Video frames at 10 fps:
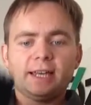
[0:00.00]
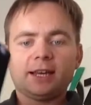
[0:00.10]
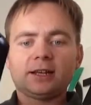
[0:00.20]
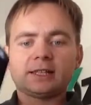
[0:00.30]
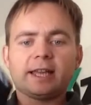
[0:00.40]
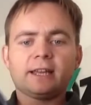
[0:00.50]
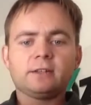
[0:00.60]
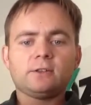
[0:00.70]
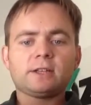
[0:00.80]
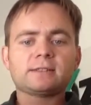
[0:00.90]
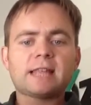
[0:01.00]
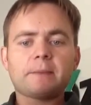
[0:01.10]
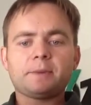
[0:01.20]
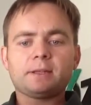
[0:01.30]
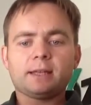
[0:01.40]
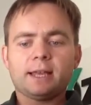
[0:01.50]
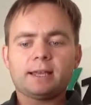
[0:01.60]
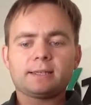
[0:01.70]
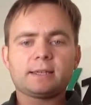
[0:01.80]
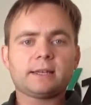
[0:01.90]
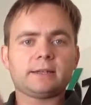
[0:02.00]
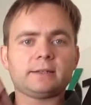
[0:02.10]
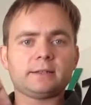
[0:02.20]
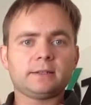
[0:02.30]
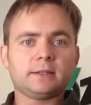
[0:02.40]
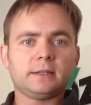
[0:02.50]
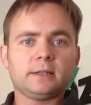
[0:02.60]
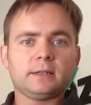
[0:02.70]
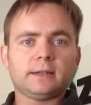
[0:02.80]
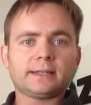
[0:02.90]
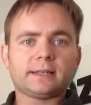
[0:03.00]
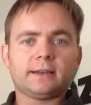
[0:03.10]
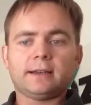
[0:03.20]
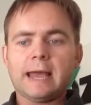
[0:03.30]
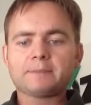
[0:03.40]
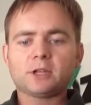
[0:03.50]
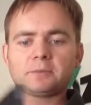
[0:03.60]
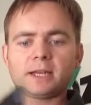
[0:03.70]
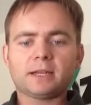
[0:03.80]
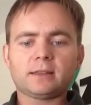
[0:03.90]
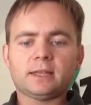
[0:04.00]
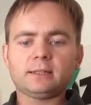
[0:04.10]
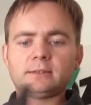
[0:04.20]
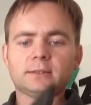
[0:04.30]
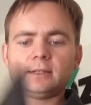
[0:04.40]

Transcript: And again, you can snap it as a laptop kind of thing,